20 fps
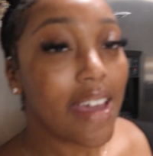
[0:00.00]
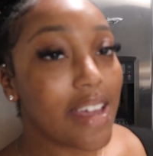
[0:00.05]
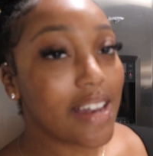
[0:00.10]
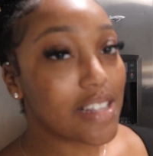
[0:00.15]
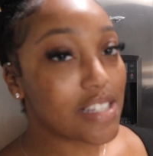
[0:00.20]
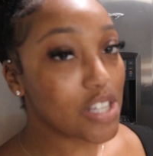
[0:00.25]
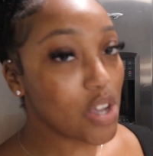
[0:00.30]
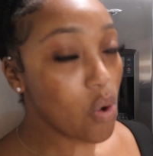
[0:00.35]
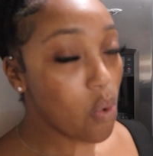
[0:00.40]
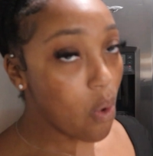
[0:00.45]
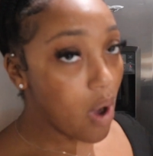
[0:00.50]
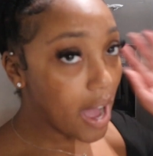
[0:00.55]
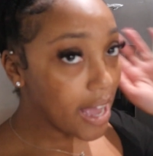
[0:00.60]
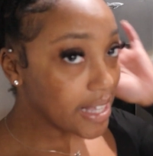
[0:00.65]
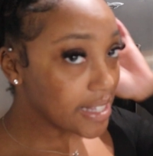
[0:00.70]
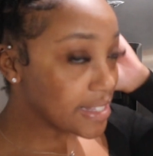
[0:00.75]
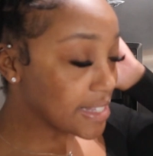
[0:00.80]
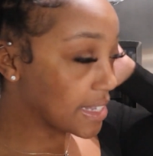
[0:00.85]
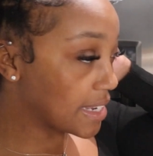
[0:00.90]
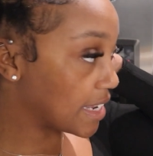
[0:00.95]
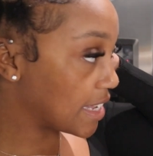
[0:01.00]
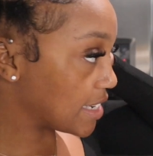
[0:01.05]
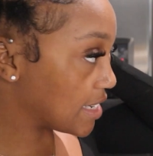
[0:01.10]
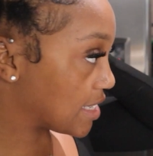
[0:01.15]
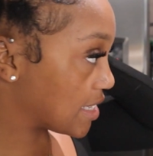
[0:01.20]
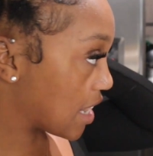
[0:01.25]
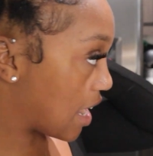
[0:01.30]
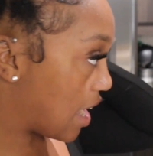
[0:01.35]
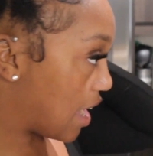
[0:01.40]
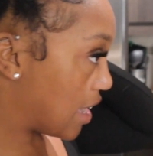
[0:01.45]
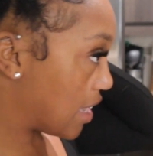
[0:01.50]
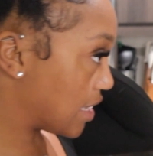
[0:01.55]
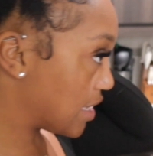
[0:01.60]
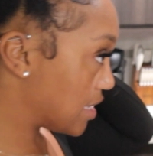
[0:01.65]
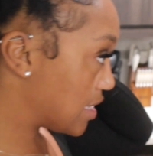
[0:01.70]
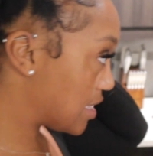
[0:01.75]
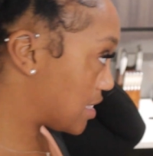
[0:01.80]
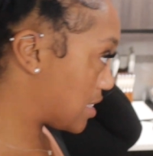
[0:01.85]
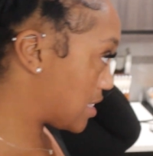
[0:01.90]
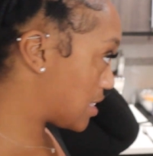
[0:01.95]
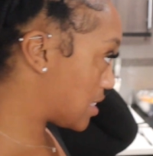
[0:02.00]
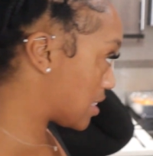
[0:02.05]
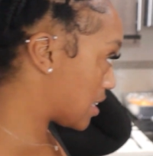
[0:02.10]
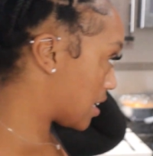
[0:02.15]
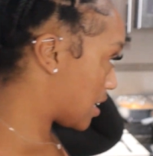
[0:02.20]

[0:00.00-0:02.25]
It is quite delicious.